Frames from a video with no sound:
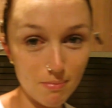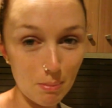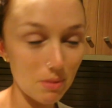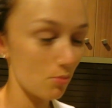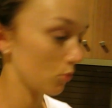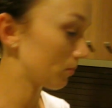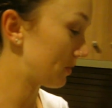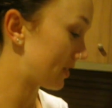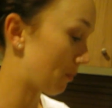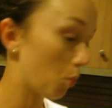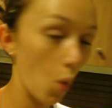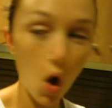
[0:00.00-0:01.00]
Mummy bought me
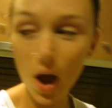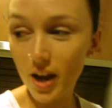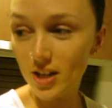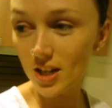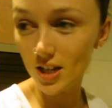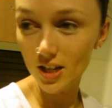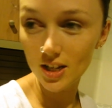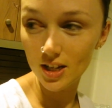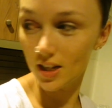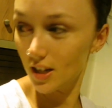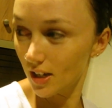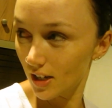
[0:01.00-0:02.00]
some wine.
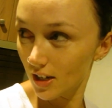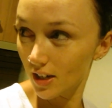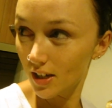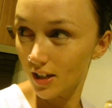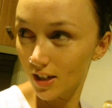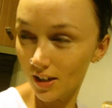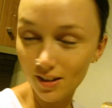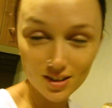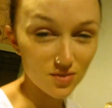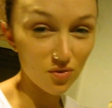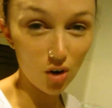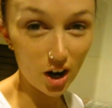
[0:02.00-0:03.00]

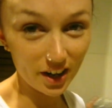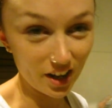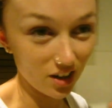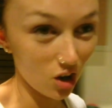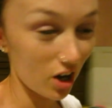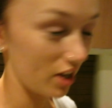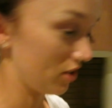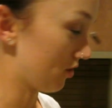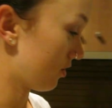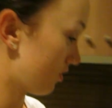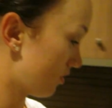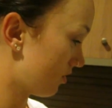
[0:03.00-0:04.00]
It's Friday night,
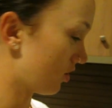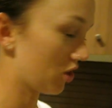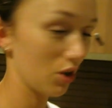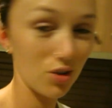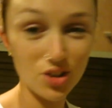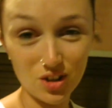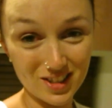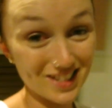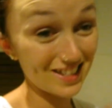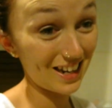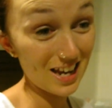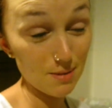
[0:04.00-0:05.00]
yo. Girls are
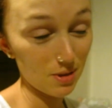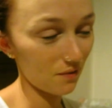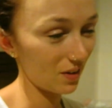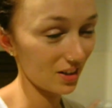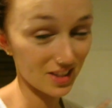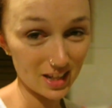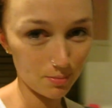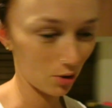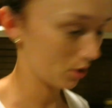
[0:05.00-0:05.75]
asleep. They fell asleep